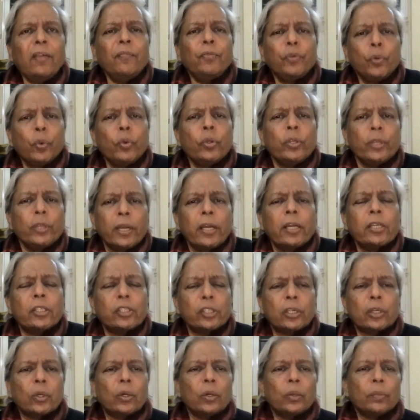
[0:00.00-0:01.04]
few years
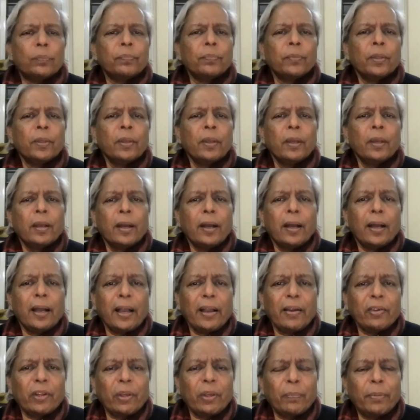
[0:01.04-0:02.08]
ago,
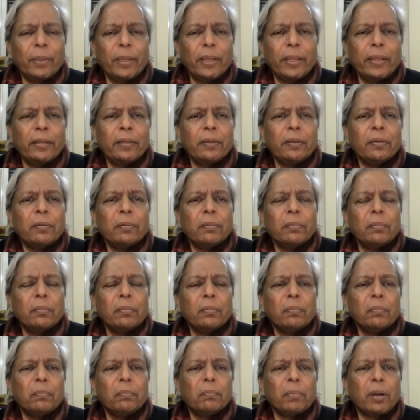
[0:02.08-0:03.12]
I would have been
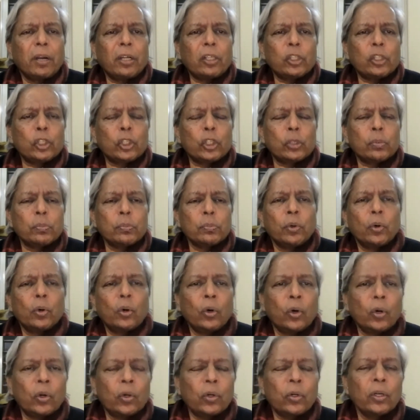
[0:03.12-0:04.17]
much
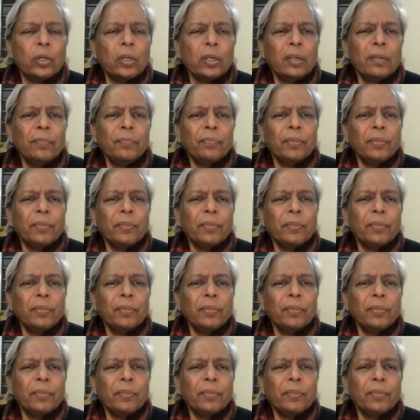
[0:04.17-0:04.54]
more